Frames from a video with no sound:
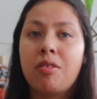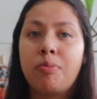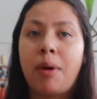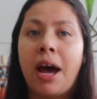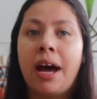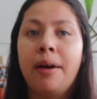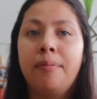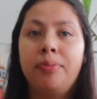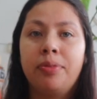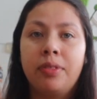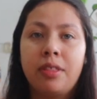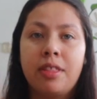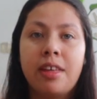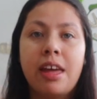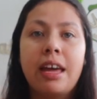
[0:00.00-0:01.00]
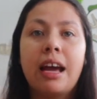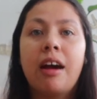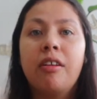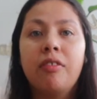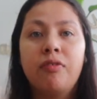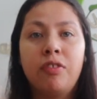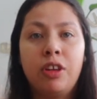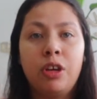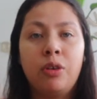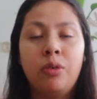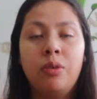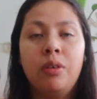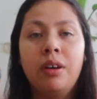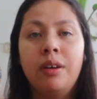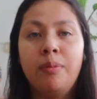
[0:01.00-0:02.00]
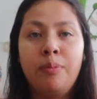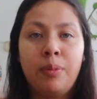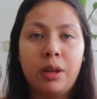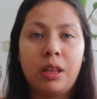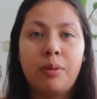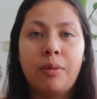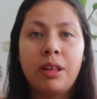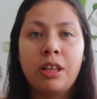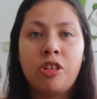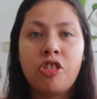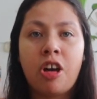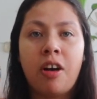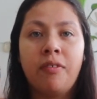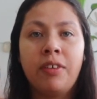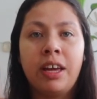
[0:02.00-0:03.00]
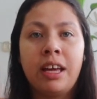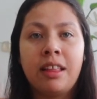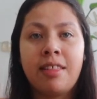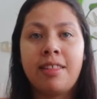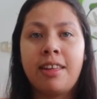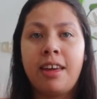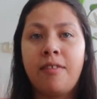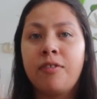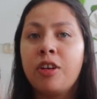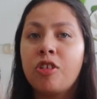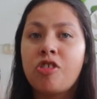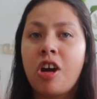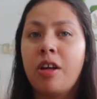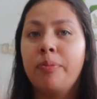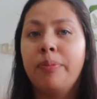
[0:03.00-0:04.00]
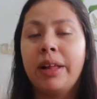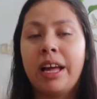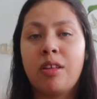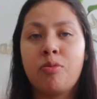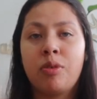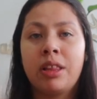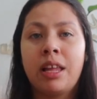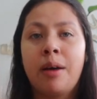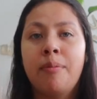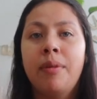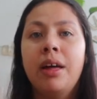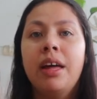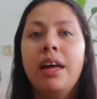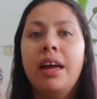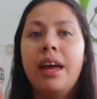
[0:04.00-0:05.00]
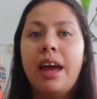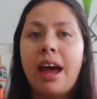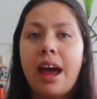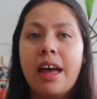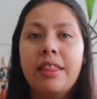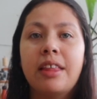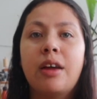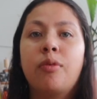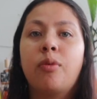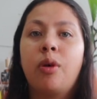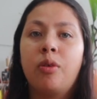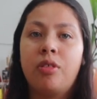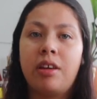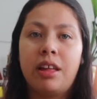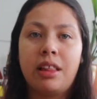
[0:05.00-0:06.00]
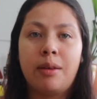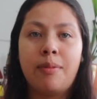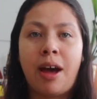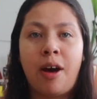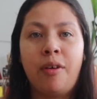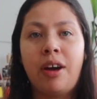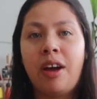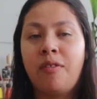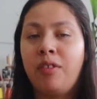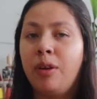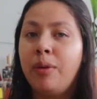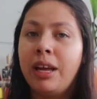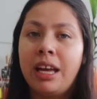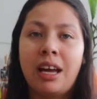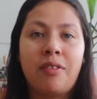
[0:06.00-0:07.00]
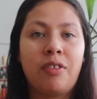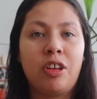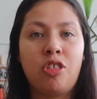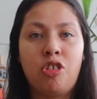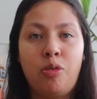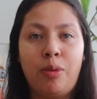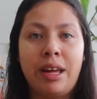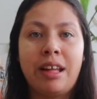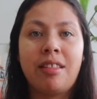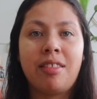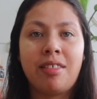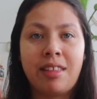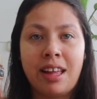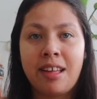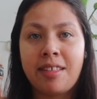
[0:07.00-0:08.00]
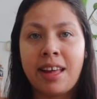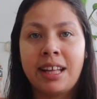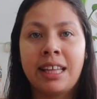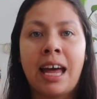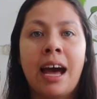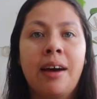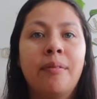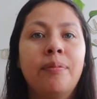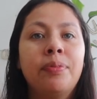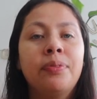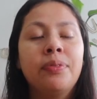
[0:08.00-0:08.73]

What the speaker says: spot, take out a few, put them on the shelving and see if your child plays with them, and then rotate them out every week, every 2 weeks, things like that.